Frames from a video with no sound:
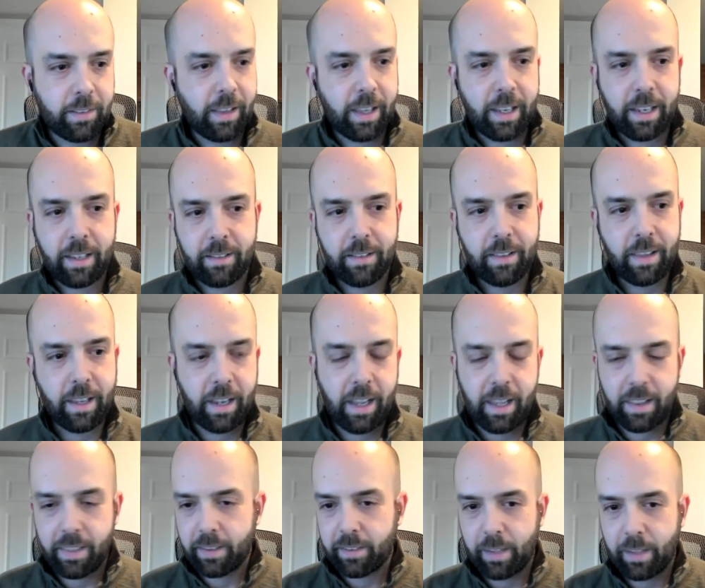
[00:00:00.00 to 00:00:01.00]
they
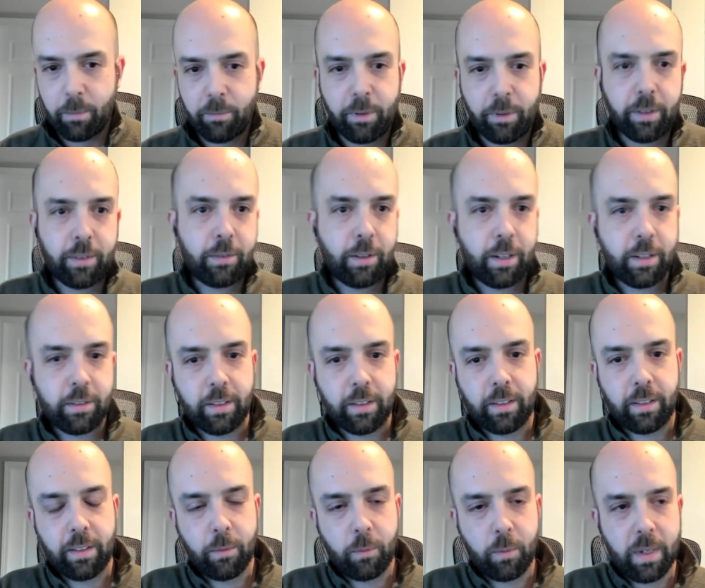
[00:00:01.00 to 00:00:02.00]
had the same
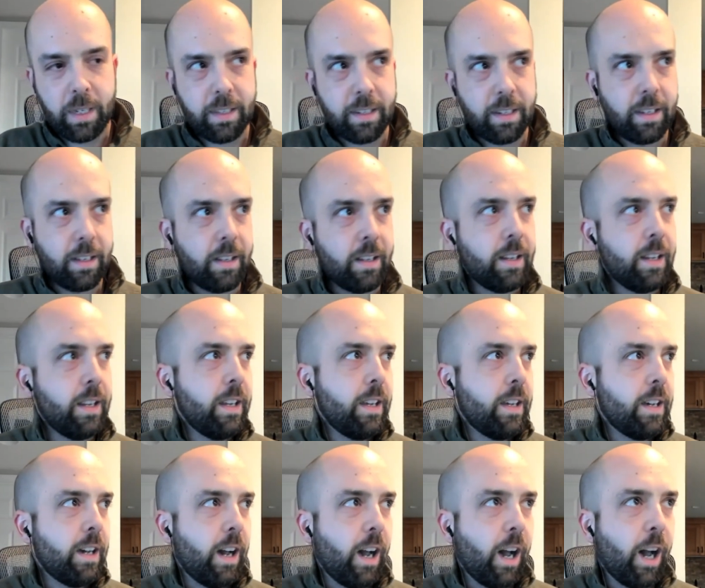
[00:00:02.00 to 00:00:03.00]
frustrations that we did.
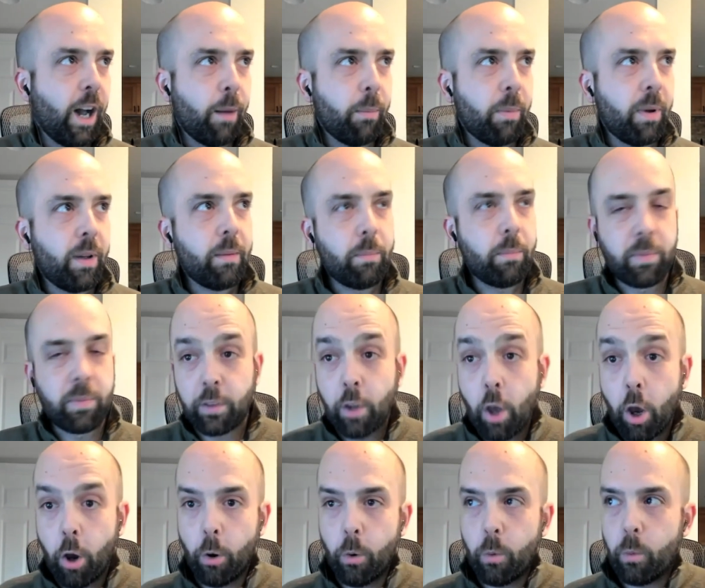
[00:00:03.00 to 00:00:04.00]

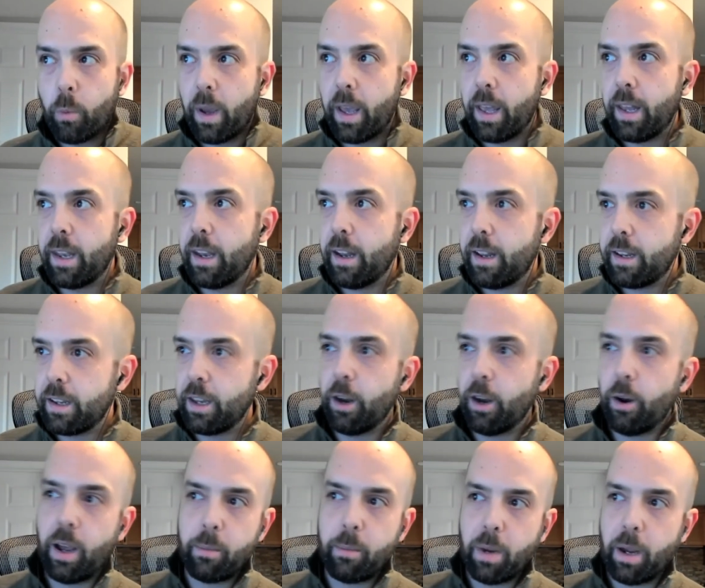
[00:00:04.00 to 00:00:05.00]
So when
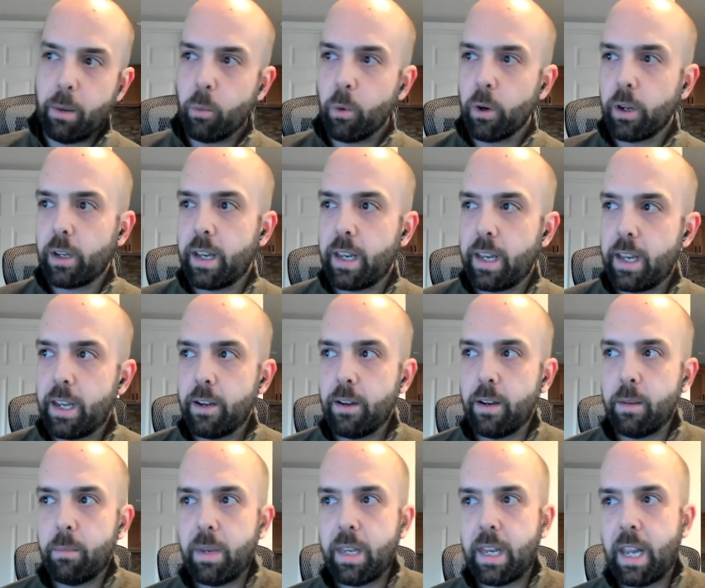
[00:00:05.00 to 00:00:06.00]
I'm working here
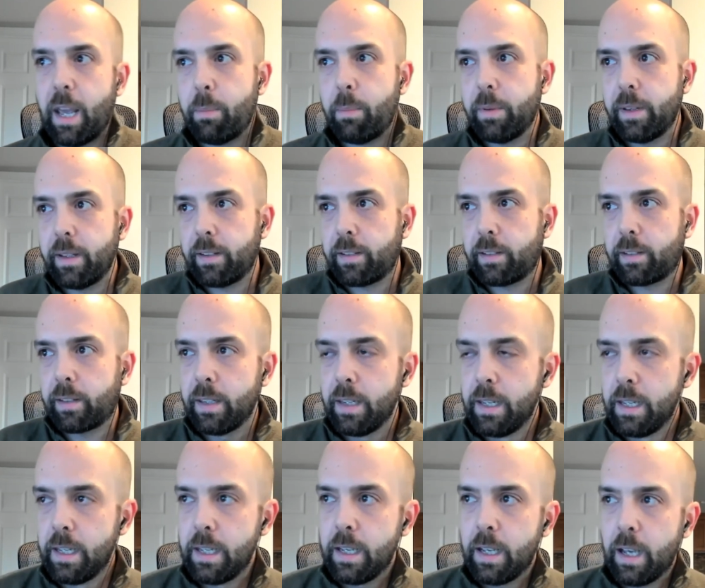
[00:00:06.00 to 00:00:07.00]
in Minneapolis,
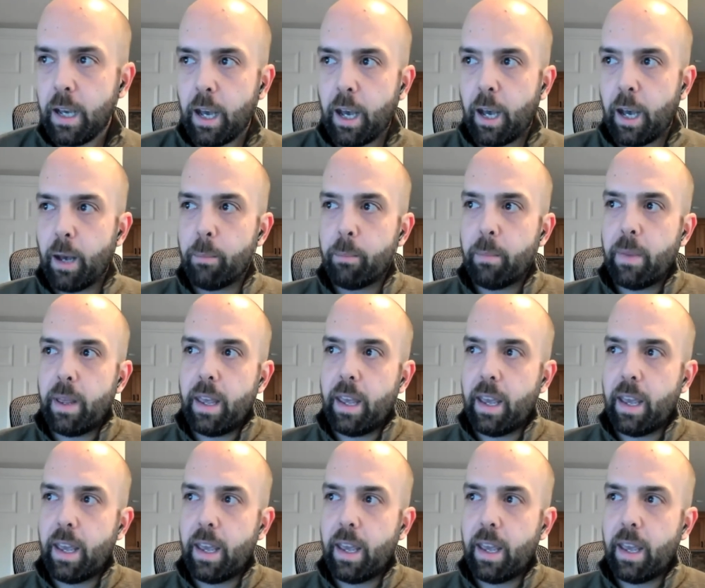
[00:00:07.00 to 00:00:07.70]
and